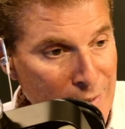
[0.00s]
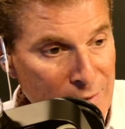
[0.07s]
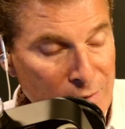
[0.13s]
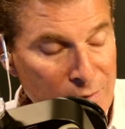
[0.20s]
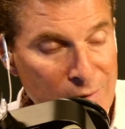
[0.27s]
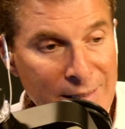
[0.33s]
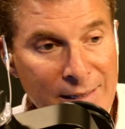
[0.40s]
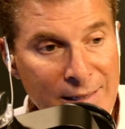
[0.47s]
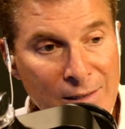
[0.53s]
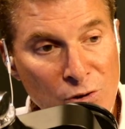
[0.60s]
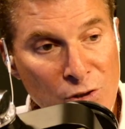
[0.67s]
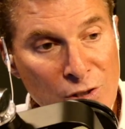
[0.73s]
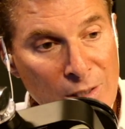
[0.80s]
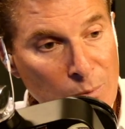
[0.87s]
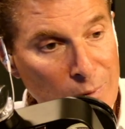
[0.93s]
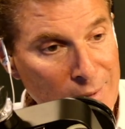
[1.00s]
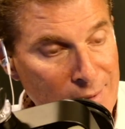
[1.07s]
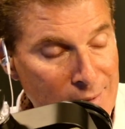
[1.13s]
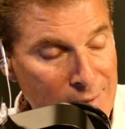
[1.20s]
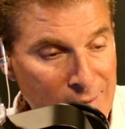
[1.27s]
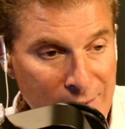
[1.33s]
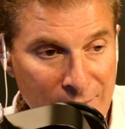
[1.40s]
New Deal. She
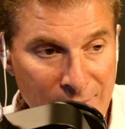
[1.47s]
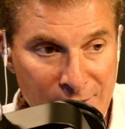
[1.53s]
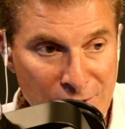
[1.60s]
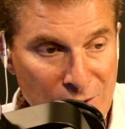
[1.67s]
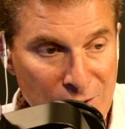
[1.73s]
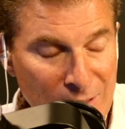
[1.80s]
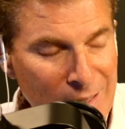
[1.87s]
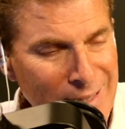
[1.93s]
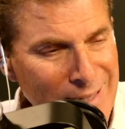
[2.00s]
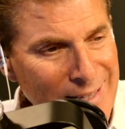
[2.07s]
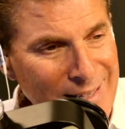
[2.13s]
wants, there's a,